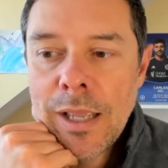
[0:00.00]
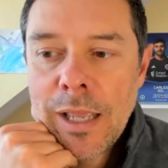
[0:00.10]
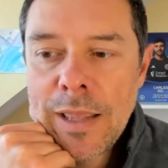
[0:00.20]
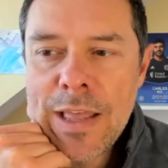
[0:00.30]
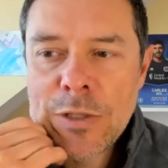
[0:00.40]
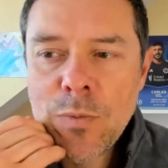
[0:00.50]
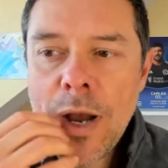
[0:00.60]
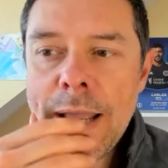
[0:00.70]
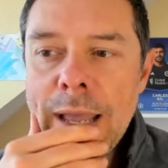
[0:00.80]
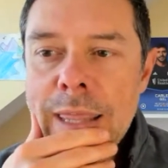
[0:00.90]
And that's
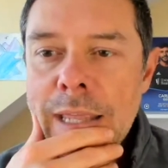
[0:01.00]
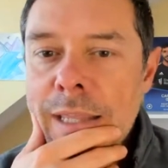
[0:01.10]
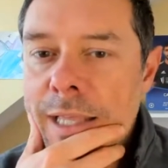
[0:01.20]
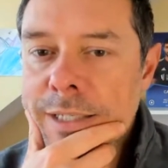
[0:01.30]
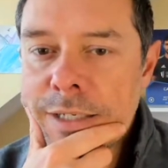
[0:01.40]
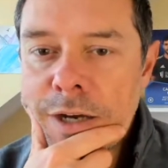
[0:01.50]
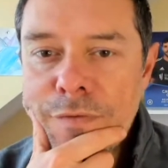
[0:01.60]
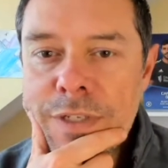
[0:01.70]
why I think that's a tough